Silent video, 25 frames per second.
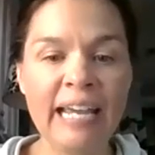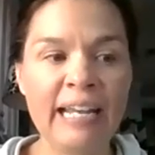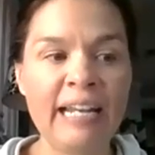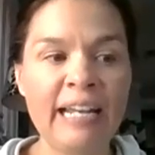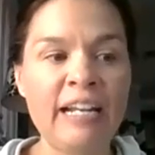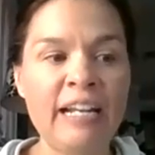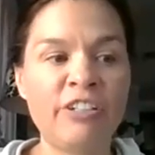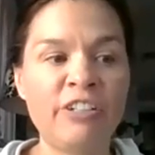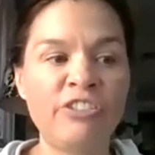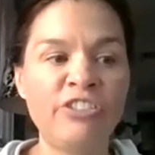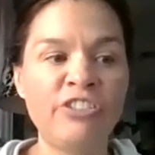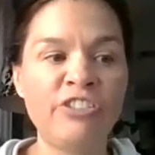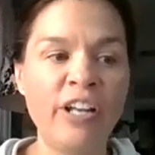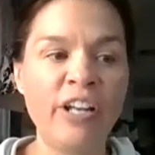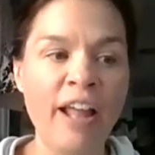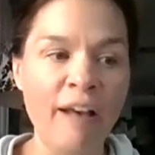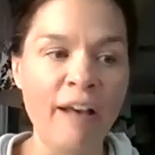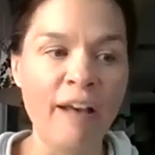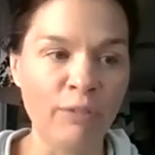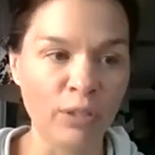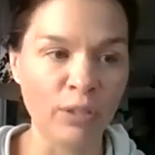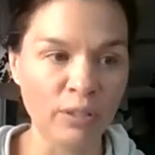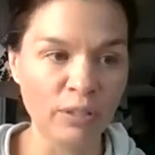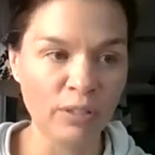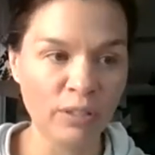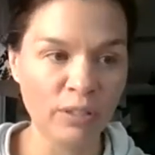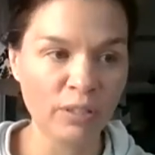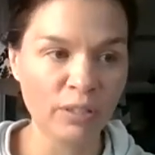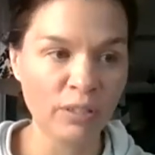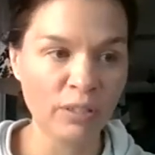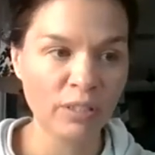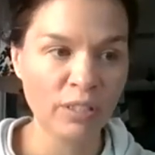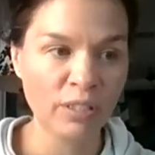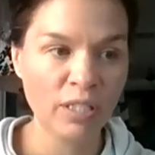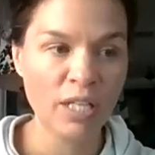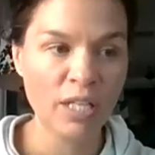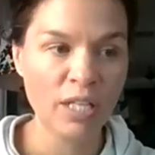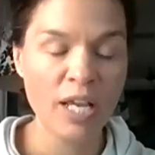energy levels
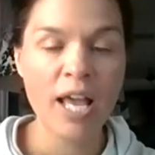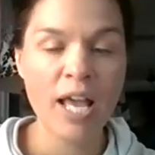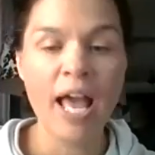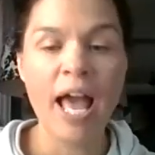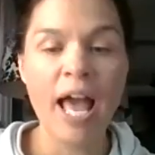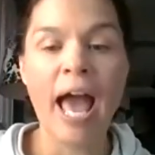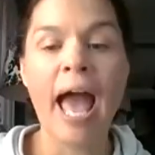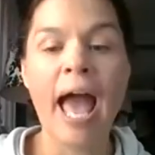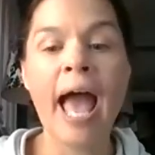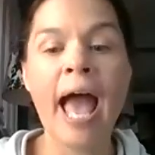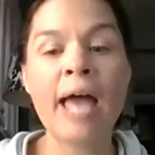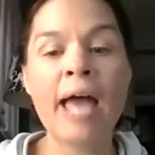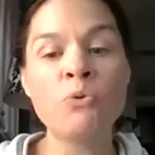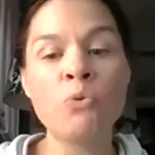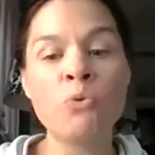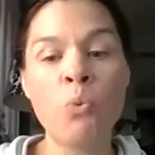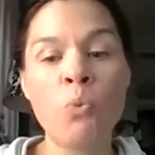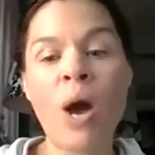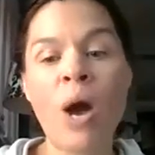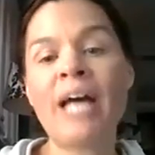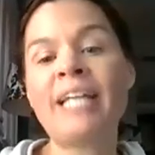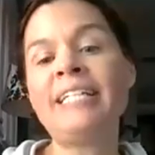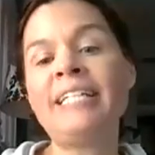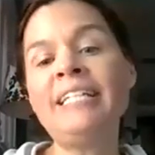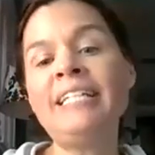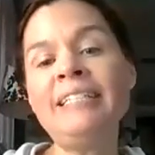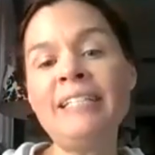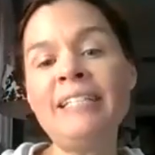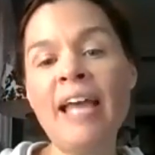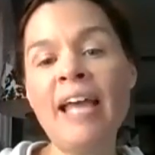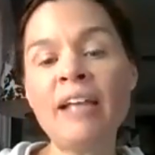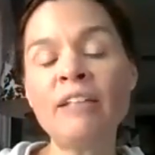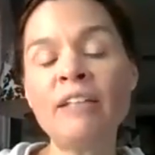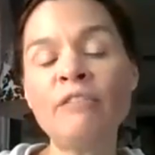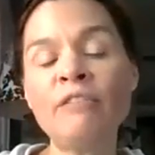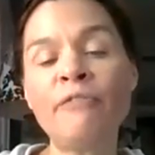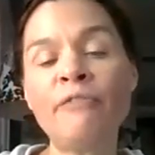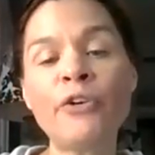and what it
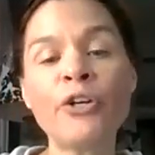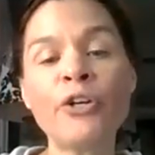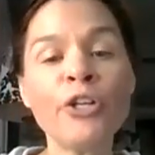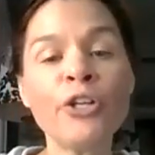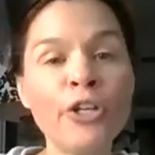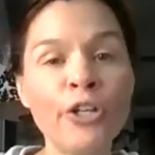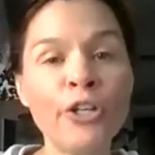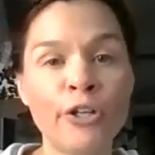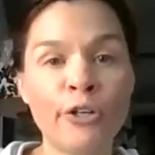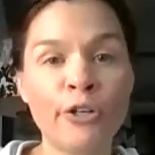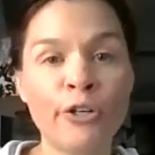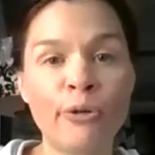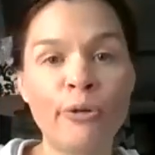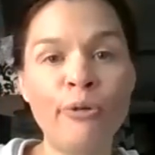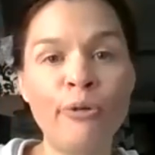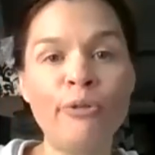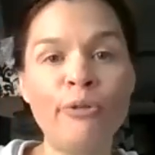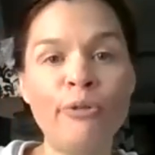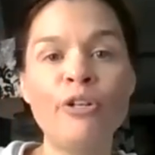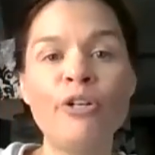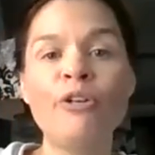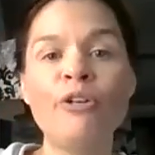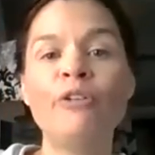takes for you